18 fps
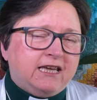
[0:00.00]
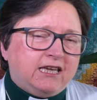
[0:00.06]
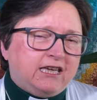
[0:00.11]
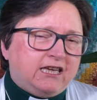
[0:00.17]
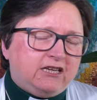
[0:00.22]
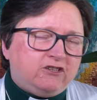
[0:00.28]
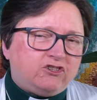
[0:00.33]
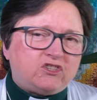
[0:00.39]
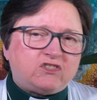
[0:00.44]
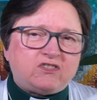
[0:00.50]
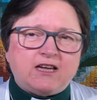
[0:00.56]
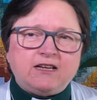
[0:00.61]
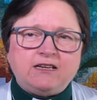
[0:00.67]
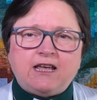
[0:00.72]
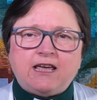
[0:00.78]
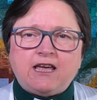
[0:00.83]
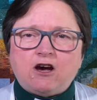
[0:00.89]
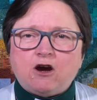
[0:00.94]
each
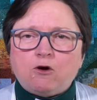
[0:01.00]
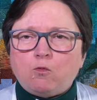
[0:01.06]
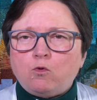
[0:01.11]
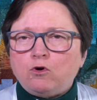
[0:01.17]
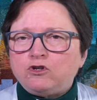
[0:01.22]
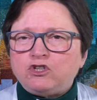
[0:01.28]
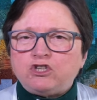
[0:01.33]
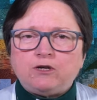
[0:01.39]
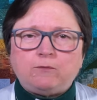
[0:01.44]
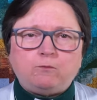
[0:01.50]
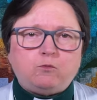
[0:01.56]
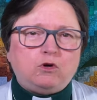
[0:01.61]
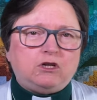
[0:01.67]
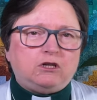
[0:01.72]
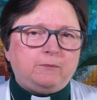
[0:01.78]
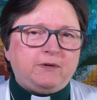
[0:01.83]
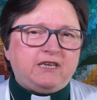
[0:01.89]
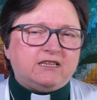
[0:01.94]
Sunday our worship
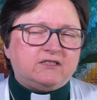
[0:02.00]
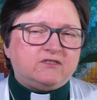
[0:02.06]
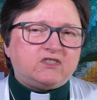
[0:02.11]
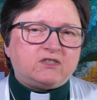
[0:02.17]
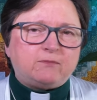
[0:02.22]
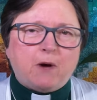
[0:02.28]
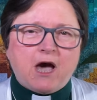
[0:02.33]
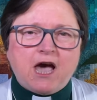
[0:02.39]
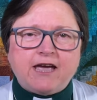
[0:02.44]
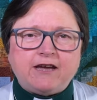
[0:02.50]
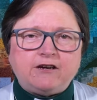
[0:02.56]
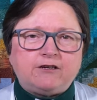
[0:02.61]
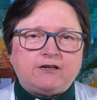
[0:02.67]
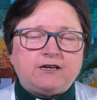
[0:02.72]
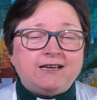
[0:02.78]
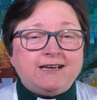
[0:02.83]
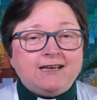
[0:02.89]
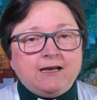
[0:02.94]
will be
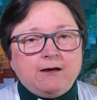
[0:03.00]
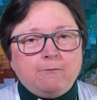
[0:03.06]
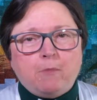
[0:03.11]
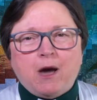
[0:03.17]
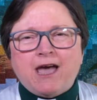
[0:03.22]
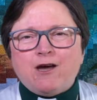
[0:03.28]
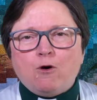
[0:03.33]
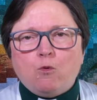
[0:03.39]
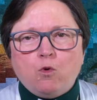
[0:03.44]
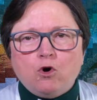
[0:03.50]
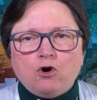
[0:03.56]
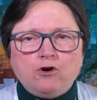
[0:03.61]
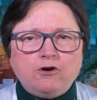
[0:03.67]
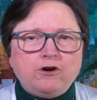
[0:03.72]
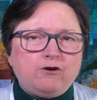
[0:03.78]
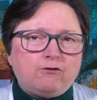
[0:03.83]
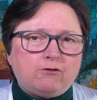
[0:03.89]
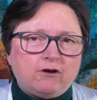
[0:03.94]
inspired by a
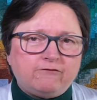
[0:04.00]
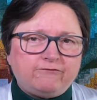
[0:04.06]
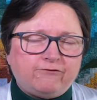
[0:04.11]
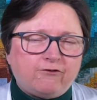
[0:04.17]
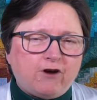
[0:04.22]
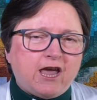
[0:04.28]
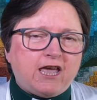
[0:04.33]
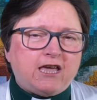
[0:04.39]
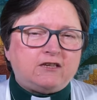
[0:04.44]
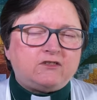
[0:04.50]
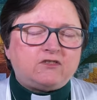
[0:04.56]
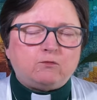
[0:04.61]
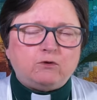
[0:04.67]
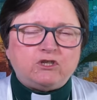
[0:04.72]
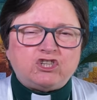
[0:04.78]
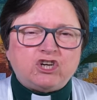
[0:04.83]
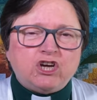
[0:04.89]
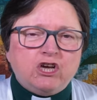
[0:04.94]
word or a phrase
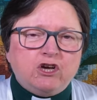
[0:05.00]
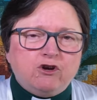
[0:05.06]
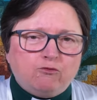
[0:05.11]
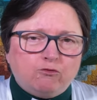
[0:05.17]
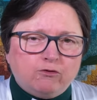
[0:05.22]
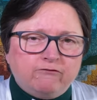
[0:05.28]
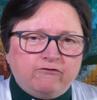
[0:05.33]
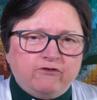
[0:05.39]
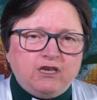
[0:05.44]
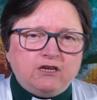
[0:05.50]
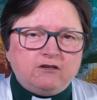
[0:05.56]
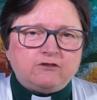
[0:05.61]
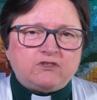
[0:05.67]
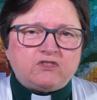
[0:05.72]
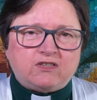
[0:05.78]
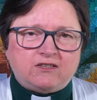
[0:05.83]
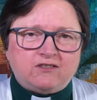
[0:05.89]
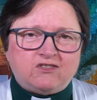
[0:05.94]
which
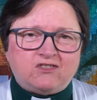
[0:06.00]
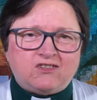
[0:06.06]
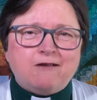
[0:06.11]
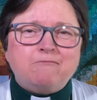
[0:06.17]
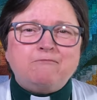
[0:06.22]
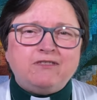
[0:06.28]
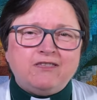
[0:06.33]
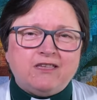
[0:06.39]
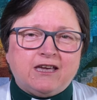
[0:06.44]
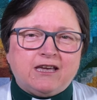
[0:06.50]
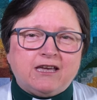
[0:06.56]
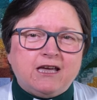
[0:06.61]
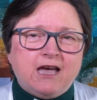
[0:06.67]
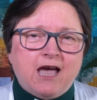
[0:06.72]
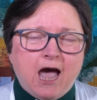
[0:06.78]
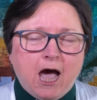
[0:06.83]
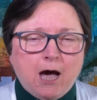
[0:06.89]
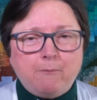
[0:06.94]
reveals something
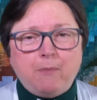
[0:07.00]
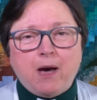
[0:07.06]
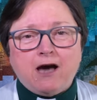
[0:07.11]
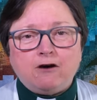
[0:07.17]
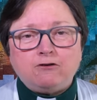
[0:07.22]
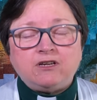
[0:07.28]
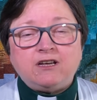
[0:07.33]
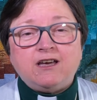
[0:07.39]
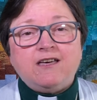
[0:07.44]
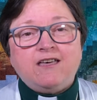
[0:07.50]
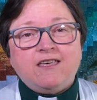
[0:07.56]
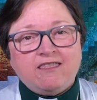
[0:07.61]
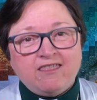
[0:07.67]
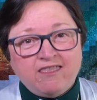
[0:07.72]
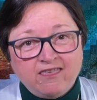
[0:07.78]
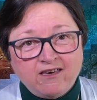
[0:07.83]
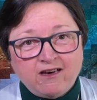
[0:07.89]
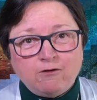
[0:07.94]
about
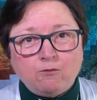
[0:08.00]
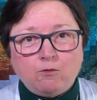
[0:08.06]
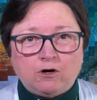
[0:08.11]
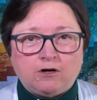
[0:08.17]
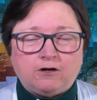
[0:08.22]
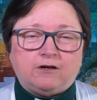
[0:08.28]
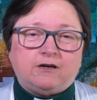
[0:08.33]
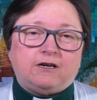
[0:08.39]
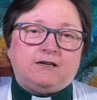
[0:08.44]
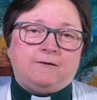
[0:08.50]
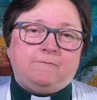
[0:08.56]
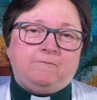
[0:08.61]
the Word.